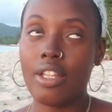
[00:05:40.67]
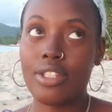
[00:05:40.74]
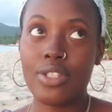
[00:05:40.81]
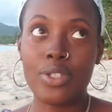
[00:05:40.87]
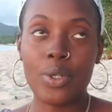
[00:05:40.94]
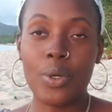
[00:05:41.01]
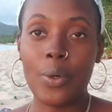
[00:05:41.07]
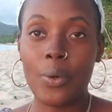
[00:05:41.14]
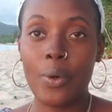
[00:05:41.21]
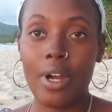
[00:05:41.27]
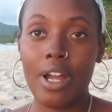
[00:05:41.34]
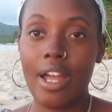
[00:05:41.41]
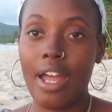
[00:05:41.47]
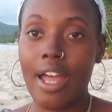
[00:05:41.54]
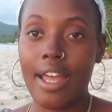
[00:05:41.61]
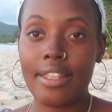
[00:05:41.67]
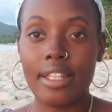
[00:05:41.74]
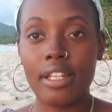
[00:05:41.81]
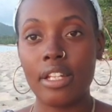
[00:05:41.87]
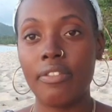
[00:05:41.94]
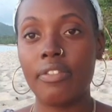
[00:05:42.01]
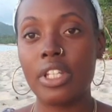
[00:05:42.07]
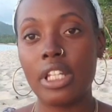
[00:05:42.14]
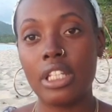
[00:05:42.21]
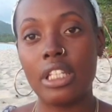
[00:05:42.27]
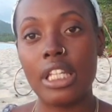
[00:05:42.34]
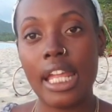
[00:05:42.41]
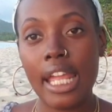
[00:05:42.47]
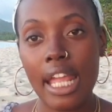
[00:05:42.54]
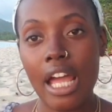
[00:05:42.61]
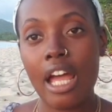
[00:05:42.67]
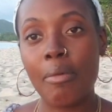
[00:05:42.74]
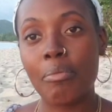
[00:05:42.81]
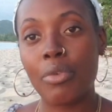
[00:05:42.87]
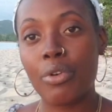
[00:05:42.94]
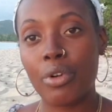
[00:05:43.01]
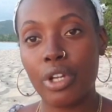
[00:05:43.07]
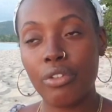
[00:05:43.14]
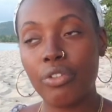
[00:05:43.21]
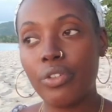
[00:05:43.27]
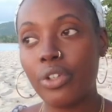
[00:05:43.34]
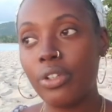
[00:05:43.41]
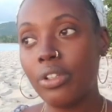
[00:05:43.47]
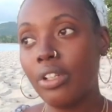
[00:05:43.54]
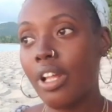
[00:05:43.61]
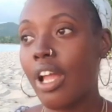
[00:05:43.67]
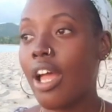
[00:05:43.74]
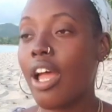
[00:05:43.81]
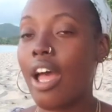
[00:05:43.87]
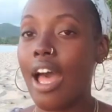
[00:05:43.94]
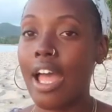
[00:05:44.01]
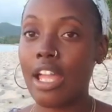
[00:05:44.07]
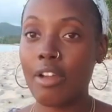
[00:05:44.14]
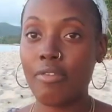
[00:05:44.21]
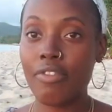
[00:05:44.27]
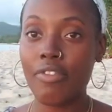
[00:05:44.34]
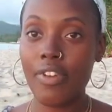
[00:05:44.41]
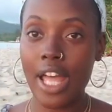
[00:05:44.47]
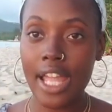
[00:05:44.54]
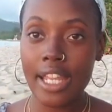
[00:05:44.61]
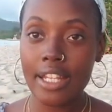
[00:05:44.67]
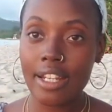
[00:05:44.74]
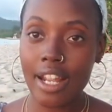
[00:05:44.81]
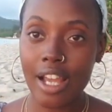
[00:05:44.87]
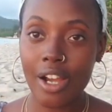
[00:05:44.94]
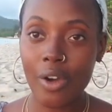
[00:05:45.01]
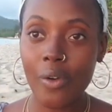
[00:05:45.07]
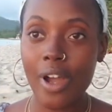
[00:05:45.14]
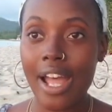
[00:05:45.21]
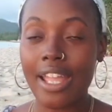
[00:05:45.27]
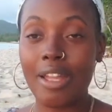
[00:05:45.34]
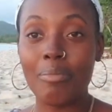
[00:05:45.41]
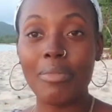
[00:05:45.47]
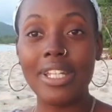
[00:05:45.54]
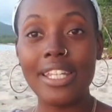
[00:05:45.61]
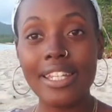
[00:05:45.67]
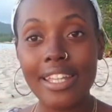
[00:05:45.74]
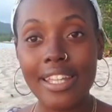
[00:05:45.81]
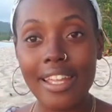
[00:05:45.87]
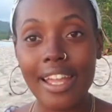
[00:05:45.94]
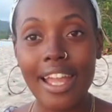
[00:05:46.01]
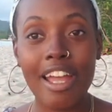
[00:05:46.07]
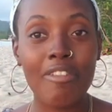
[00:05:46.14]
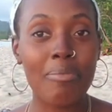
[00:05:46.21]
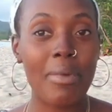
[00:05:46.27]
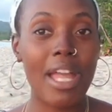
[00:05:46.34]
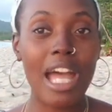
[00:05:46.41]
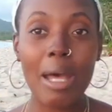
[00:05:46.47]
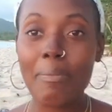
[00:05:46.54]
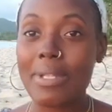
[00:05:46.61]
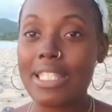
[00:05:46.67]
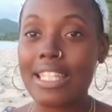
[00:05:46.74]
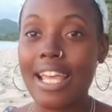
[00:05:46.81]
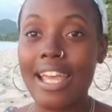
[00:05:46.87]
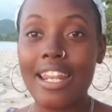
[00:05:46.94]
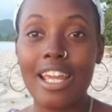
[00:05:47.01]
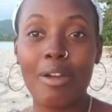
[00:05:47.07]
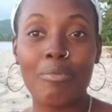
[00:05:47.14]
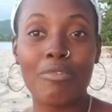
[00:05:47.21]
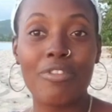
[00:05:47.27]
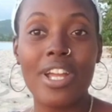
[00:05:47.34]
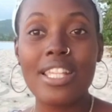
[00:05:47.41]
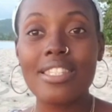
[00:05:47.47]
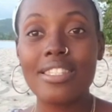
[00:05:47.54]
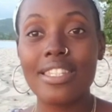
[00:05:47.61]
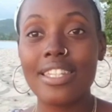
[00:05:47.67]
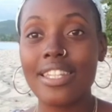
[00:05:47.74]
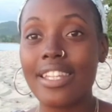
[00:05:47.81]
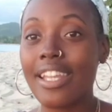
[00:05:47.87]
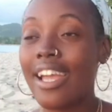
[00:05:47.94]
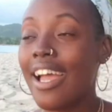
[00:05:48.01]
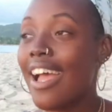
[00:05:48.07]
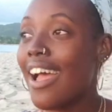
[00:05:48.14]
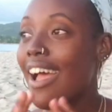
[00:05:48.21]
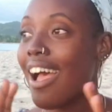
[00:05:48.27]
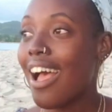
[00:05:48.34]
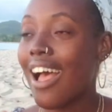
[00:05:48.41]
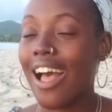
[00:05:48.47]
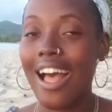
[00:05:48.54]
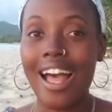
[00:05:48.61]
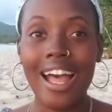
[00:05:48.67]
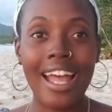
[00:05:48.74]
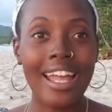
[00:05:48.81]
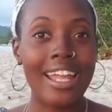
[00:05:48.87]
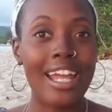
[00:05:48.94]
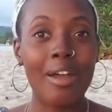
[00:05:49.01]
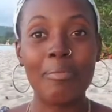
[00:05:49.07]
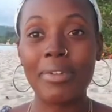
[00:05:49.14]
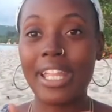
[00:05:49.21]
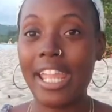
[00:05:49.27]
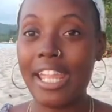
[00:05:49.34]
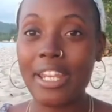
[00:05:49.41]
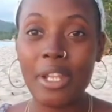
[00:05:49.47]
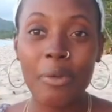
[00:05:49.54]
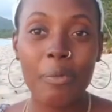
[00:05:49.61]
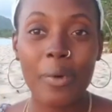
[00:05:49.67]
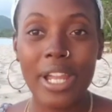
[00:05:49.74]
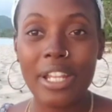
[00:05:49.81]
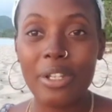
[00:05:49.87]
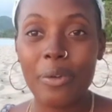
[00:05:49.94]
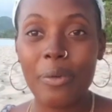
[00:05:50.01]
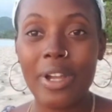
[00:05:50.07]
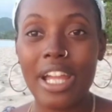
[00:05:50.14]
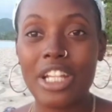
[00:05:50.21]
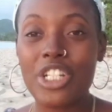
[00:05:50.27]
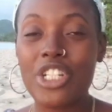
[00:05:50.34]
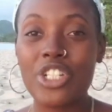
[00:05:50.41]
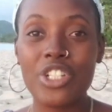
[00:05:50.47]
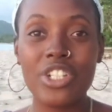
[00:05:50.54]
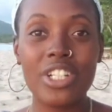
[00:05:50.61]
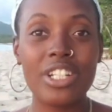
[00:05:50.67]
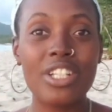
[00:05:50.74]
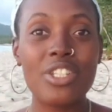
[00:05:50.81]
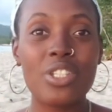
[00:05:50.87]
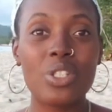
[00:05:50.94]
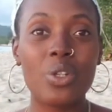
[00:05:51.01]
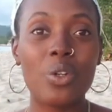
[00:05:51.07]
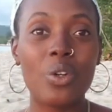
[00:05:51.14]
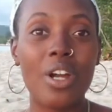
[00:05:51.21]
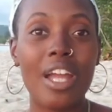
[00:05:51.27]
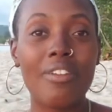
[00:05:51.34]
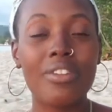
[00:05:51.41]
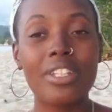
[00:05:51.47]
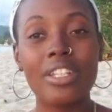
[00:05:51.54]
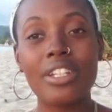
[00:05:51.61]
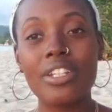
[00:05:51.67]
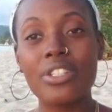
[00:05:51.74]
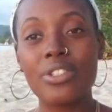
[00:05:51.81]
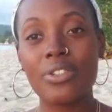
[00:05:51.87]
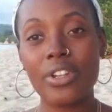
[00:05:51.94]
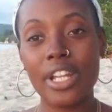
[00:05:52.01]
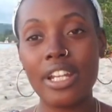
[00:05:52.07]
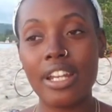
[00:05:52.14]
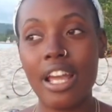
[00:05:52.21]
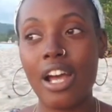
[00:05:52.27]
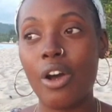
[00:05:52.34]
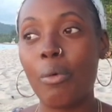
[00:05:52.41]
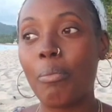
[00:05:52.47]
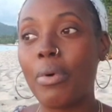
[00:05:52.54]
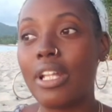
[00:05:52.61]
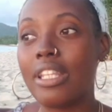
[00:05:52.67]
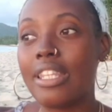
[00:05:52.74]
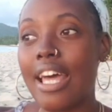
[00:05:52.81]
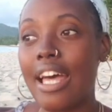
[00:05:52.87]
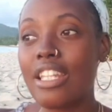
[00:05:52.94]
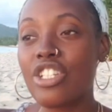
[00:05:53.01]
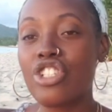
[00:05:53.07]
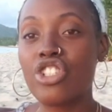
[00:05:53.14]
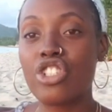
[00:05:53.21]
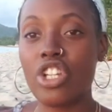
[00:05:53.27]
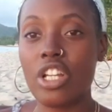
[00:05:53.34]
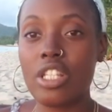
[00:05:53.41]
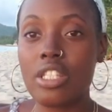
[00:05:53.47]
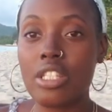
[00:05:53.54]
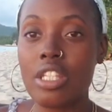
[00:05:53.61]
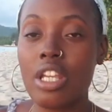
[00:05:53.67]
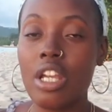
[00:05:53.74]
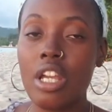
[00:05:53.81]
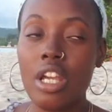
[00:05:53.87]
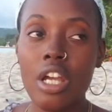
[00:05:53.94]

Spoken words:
So at the end of the day, I'm grateful. I am fine now. I am eating, I have my appetite, I'm resting, I am gaining weight the way I should. So everything is great now. But that's just